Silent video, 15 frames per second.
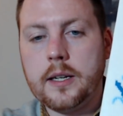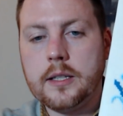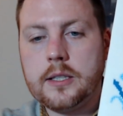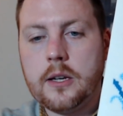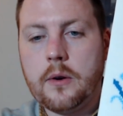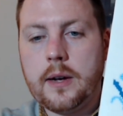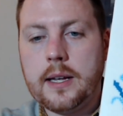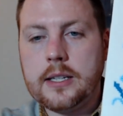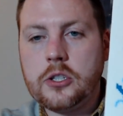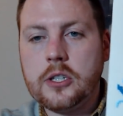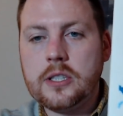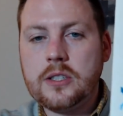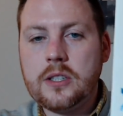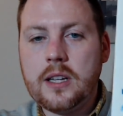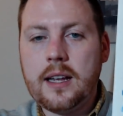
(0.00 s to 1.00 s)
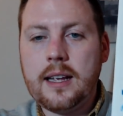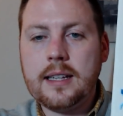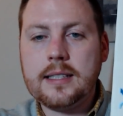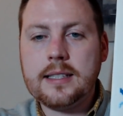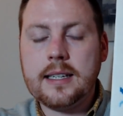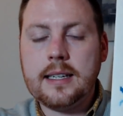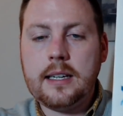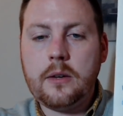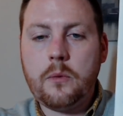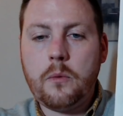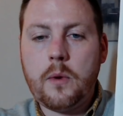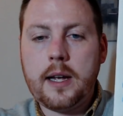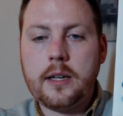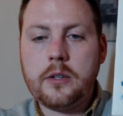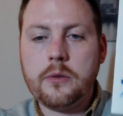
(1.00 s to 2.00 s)
So it's just it's a neat
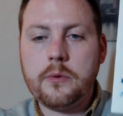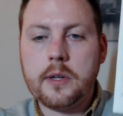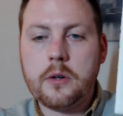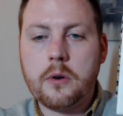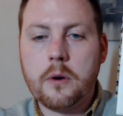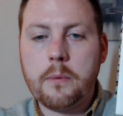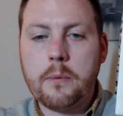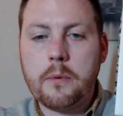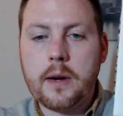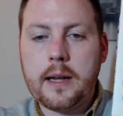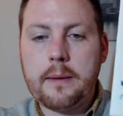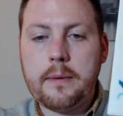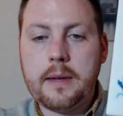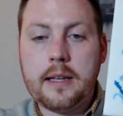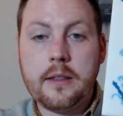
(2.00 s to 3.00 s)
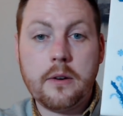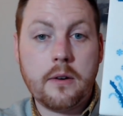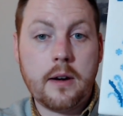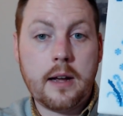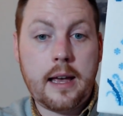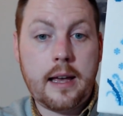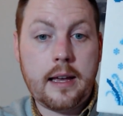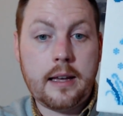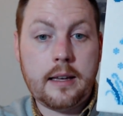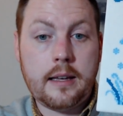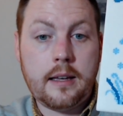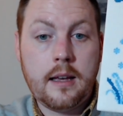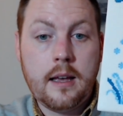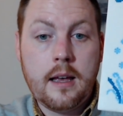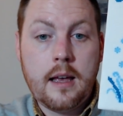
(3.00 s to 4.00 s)
way to incorporate either a
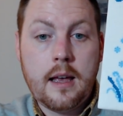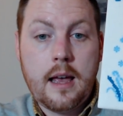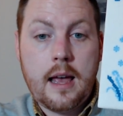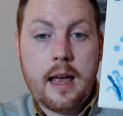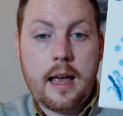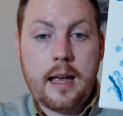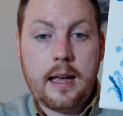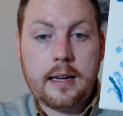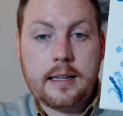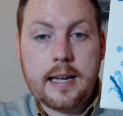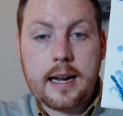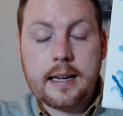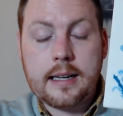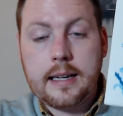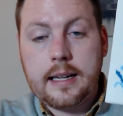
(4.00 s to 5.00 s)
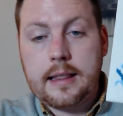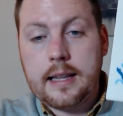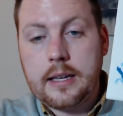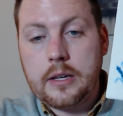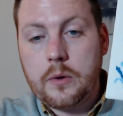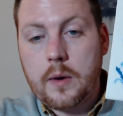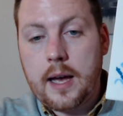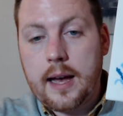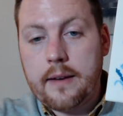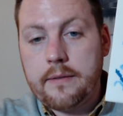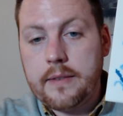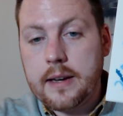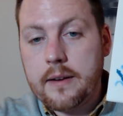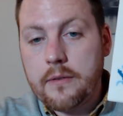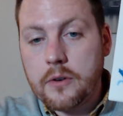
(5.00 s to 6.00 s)
technique that you have
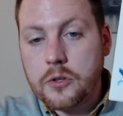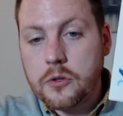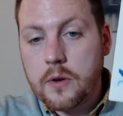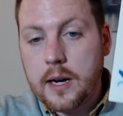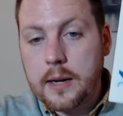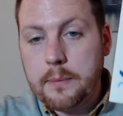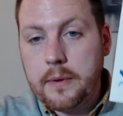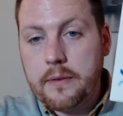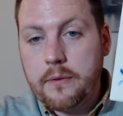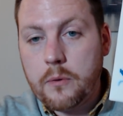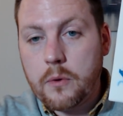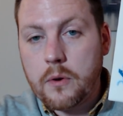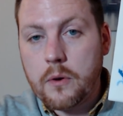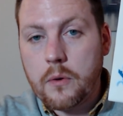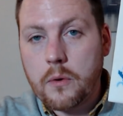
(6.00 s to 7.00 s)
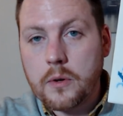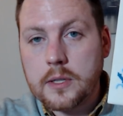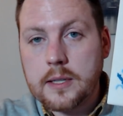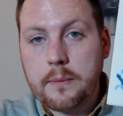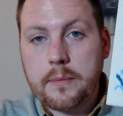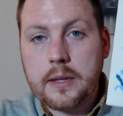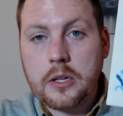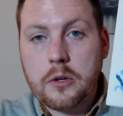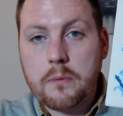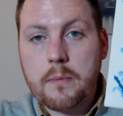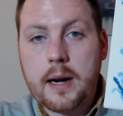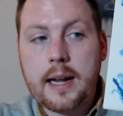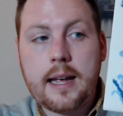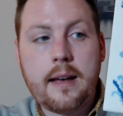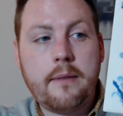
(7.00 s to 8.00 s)
never tried before, or something you
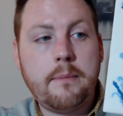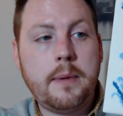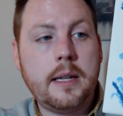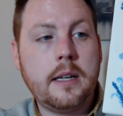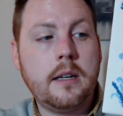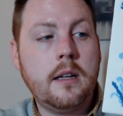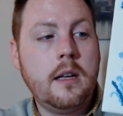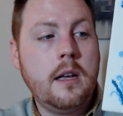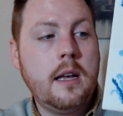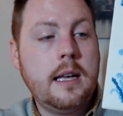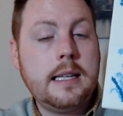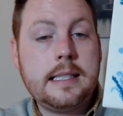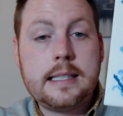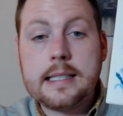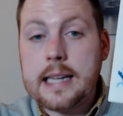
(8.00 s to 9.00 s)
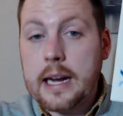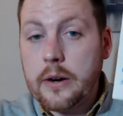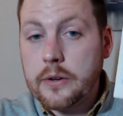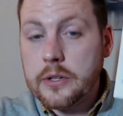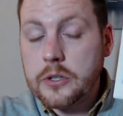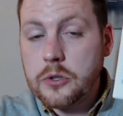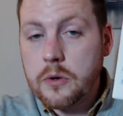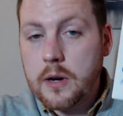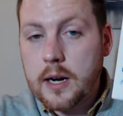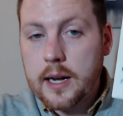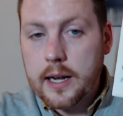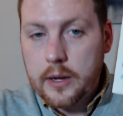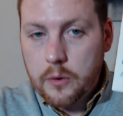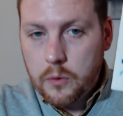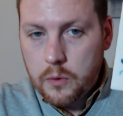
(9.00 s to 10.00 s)
might have been scared to
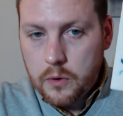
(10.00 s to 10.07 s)
try,